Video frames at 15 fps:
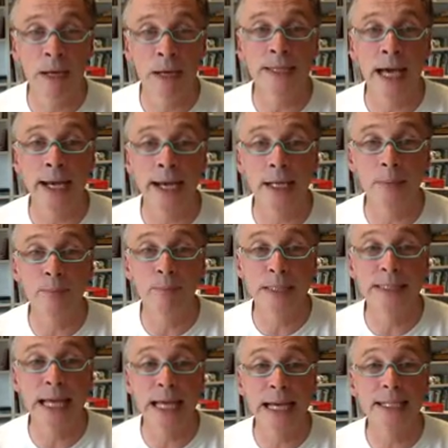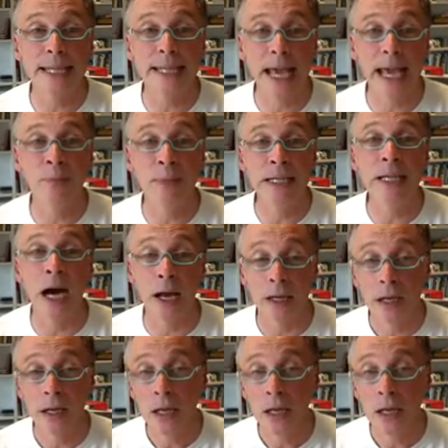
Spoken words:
that it can be done.